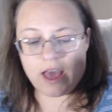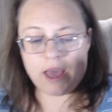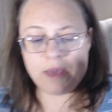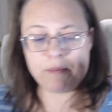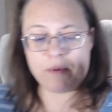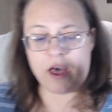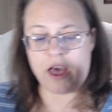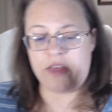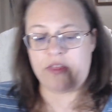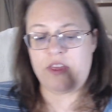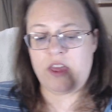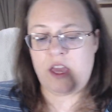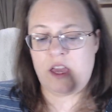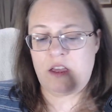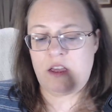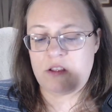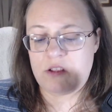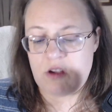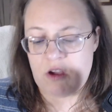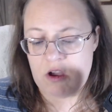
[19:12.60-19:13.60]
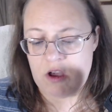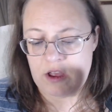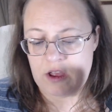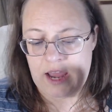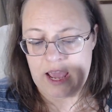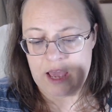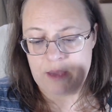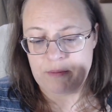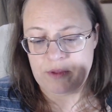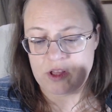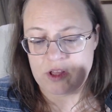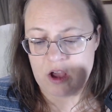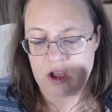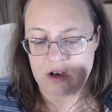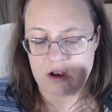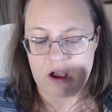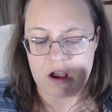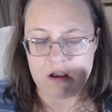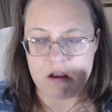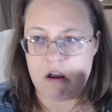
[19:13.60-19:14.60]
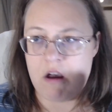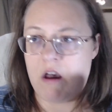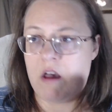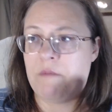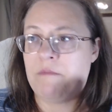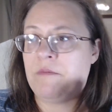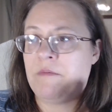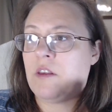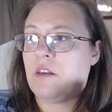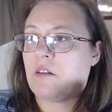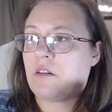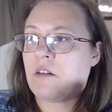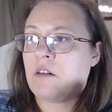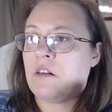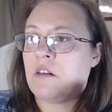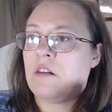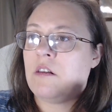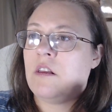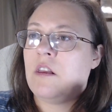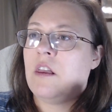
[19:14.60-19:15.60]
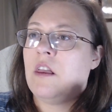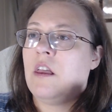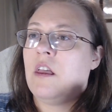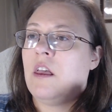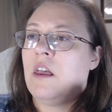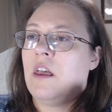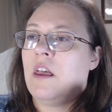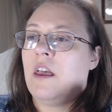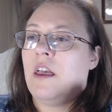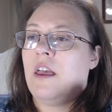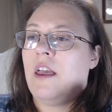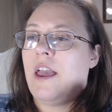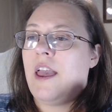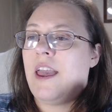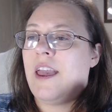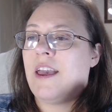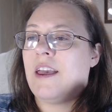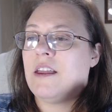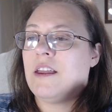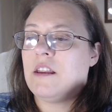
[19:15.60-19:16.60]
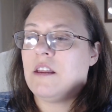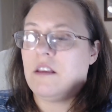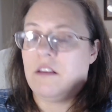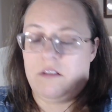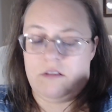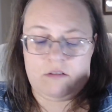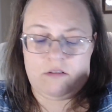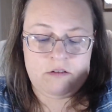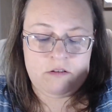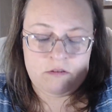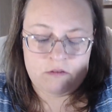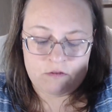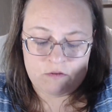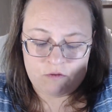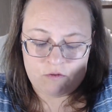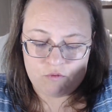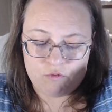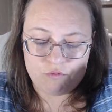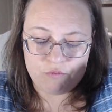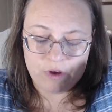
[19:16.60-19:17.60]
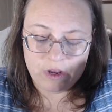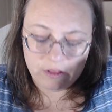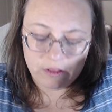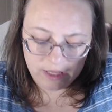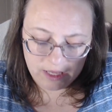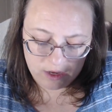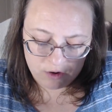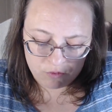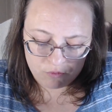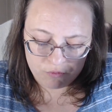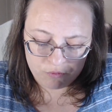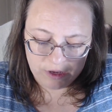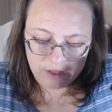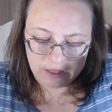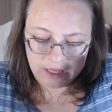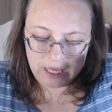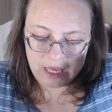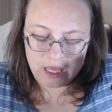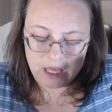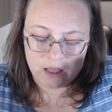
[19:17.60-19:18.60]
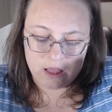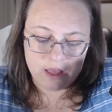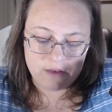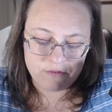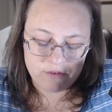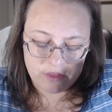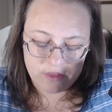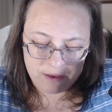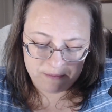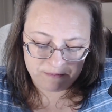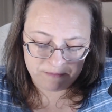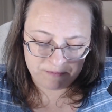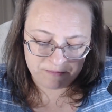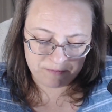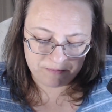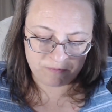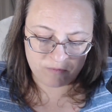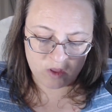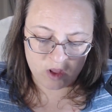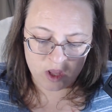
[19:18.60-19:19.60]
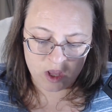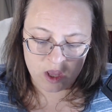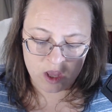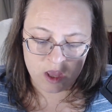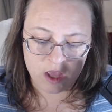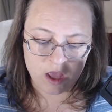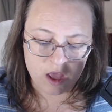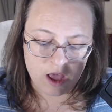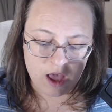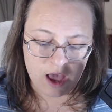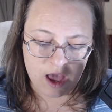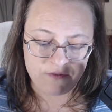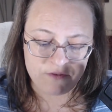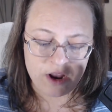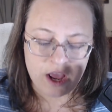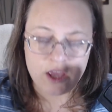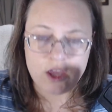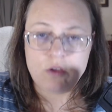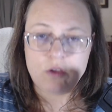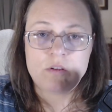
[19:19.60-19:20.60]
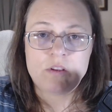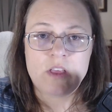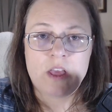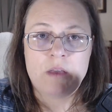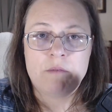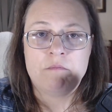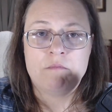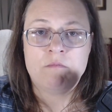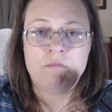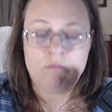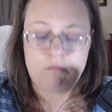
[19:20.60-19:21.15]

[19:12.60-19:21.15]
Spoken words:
bought these on Amazon.com and really, really loved them. I've not used them